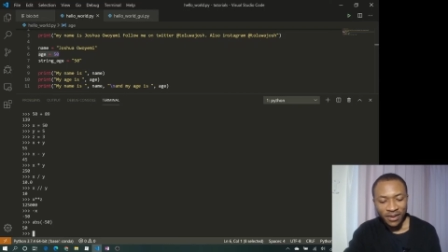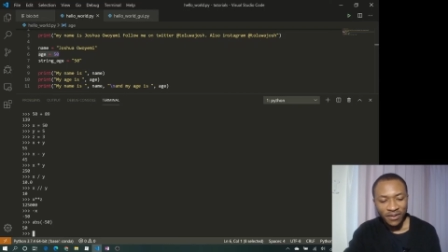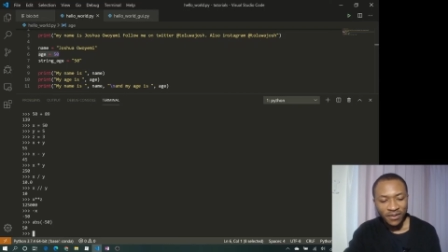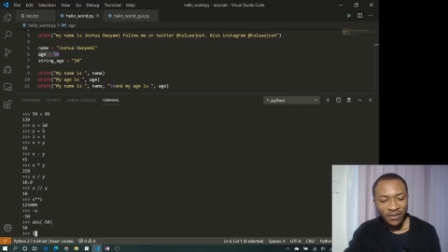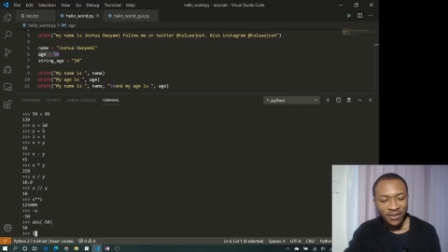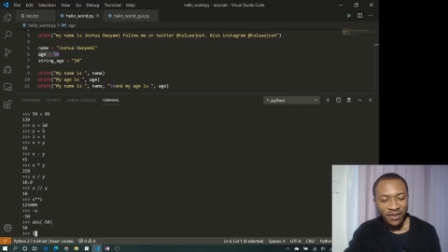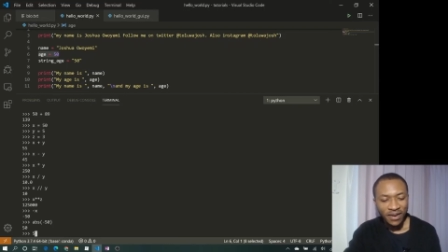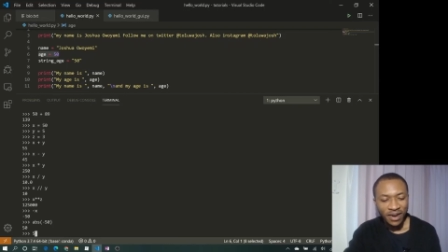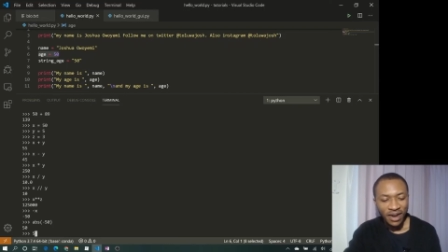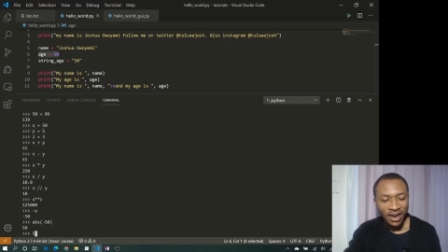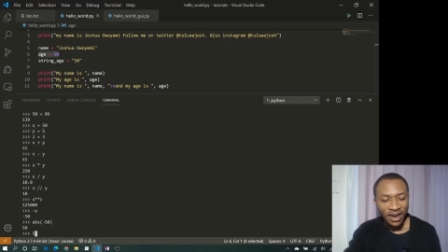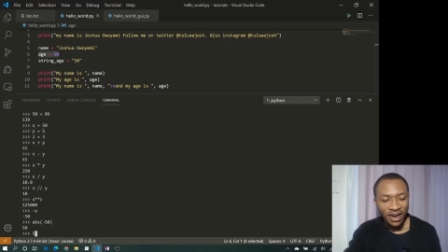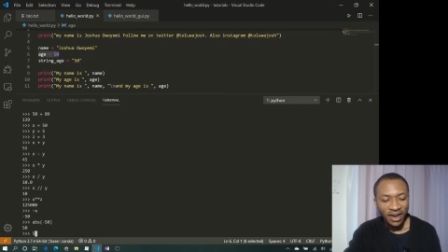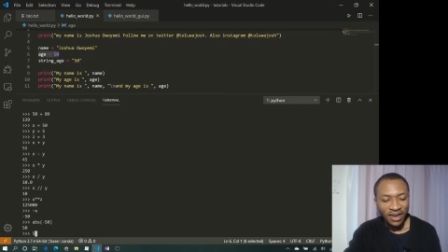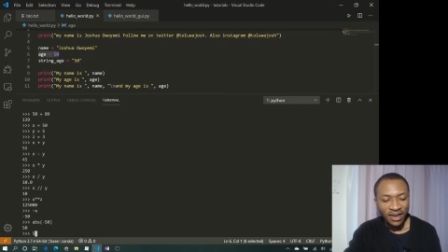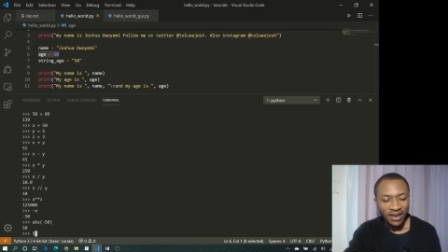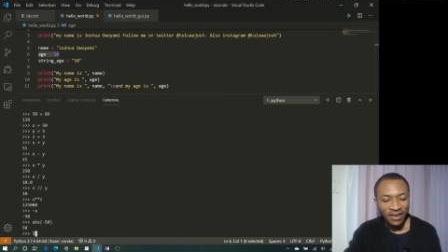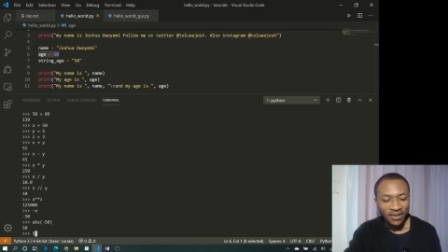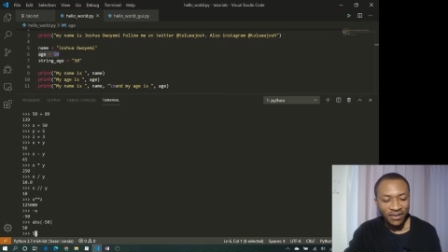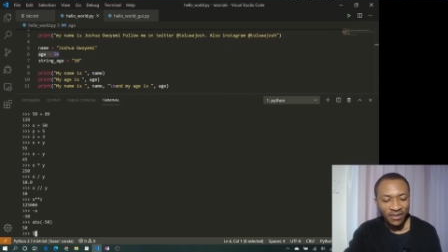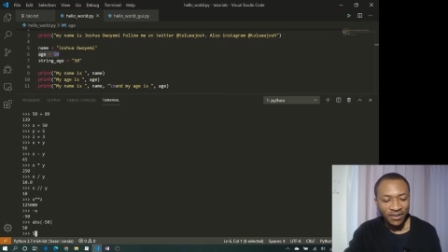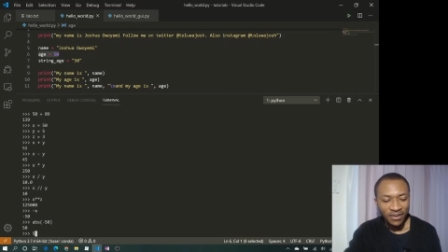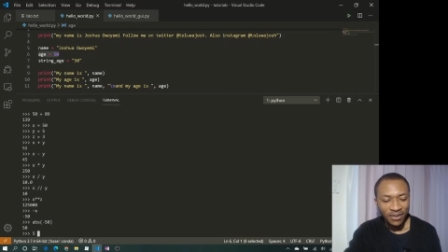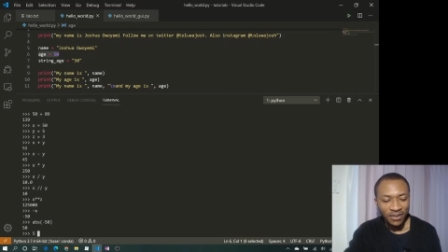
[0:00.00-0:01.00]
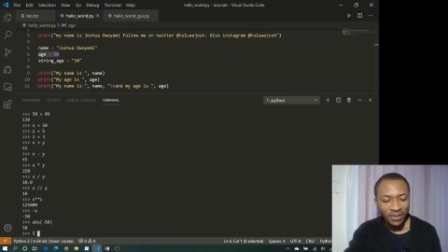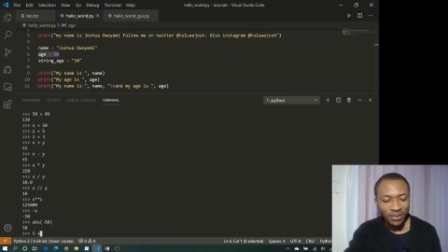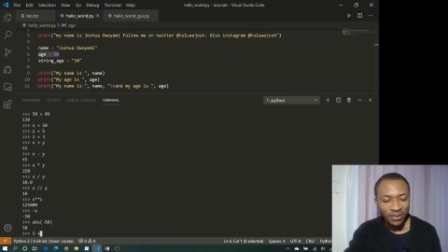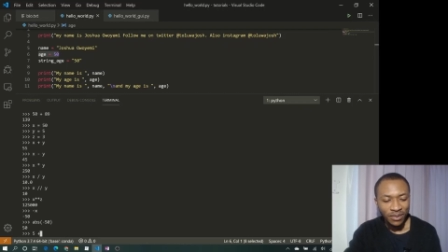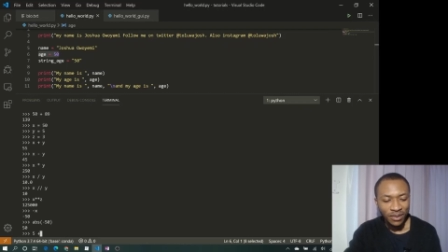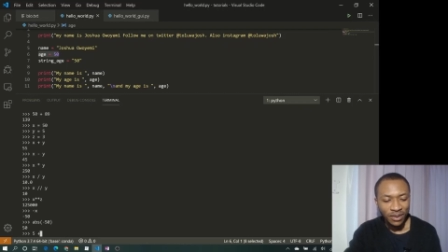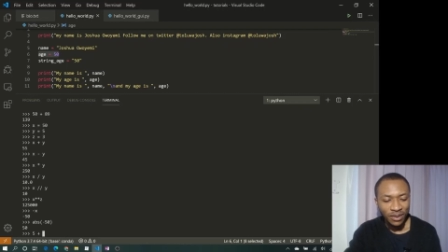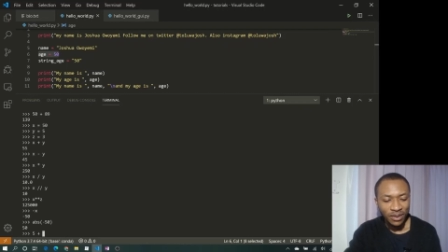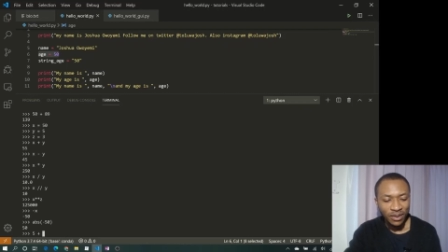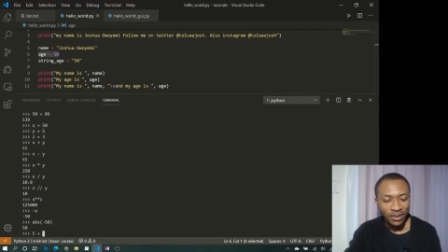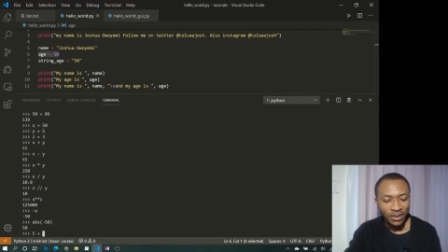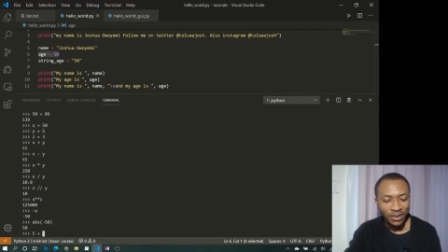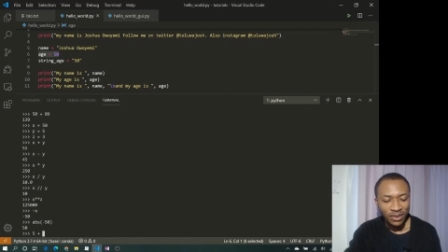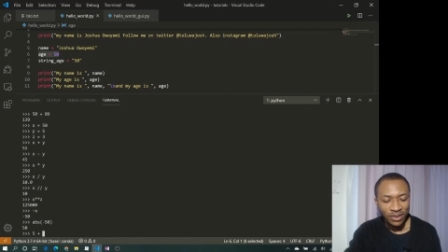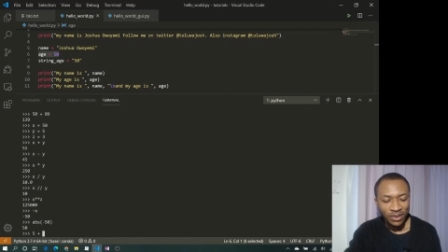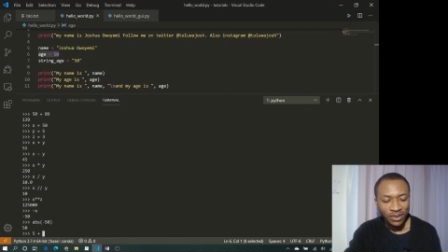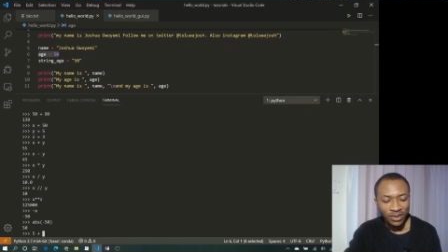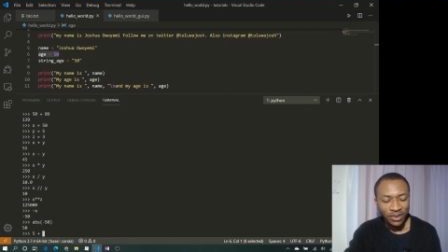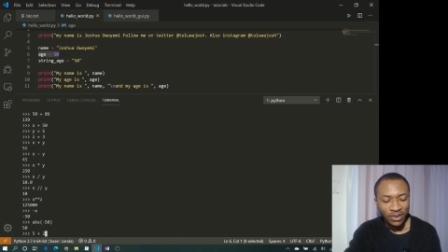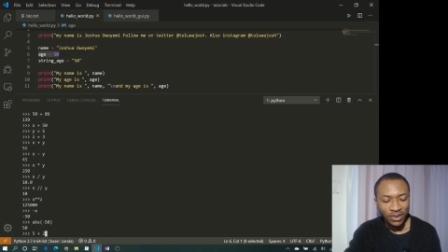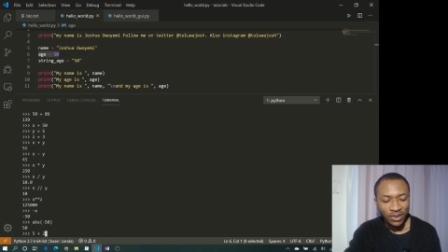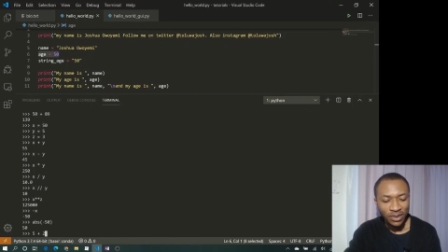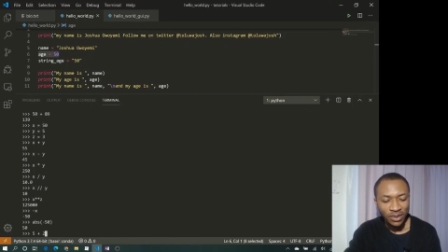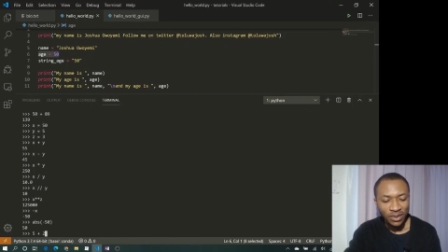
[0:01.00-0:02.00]
5 plus
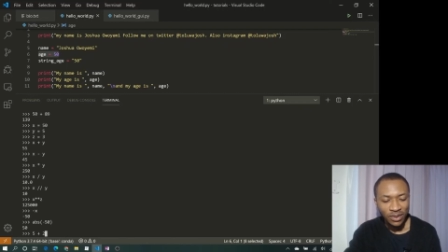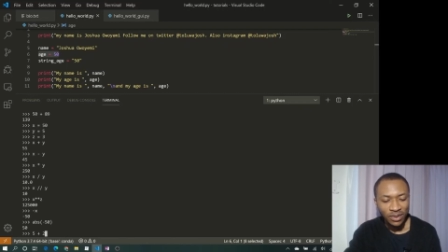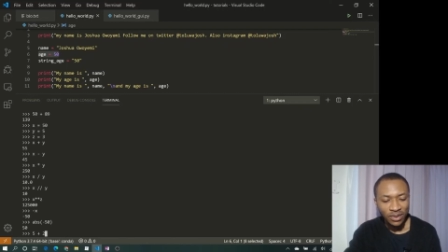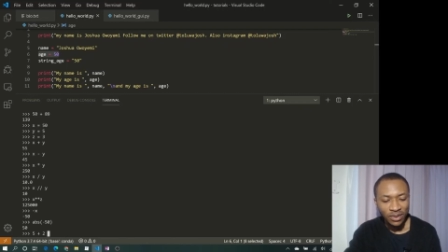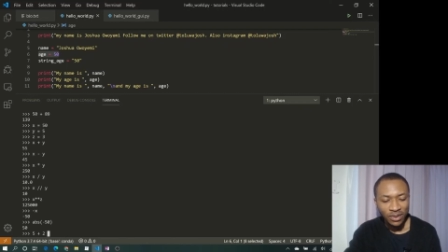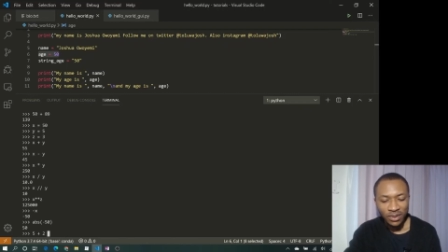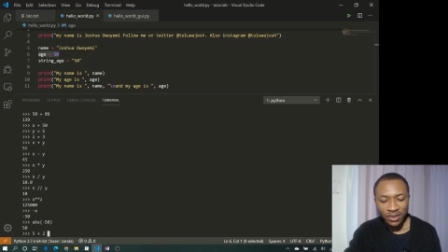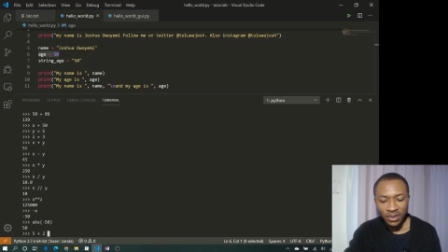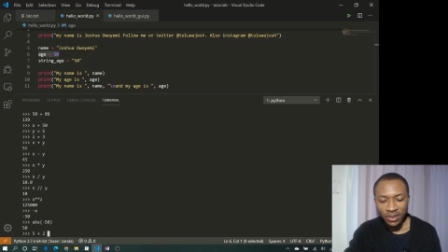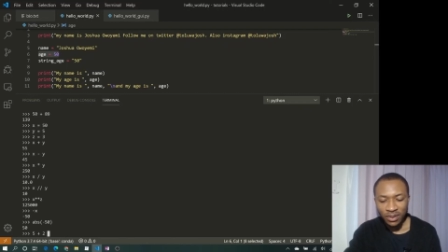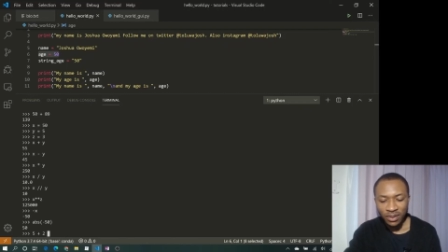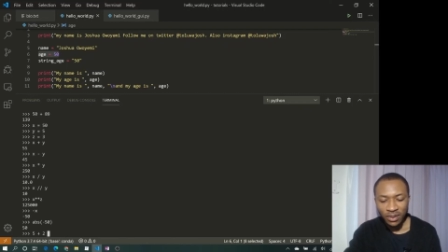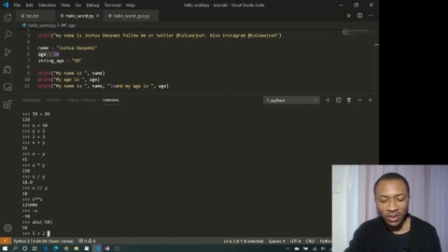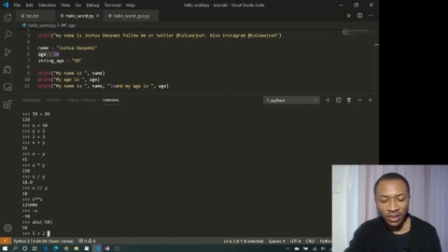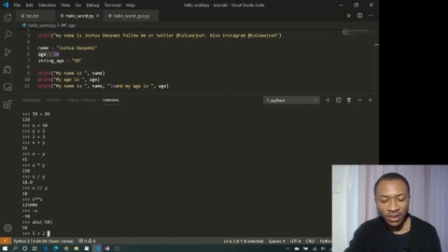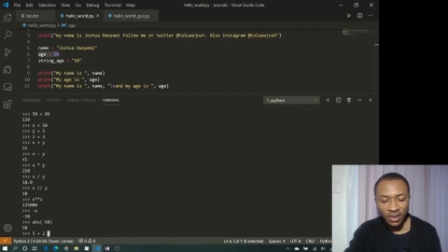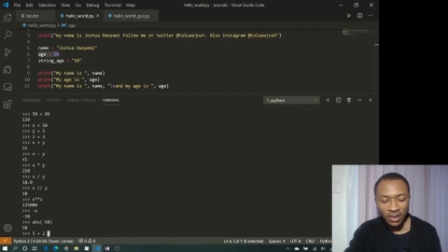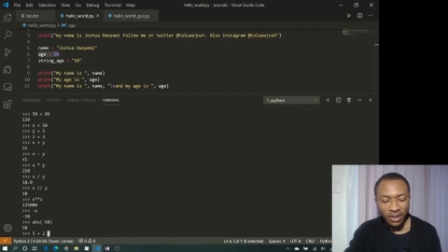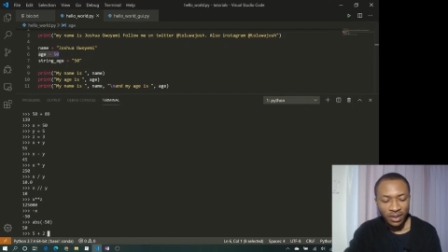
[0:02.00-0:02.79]
2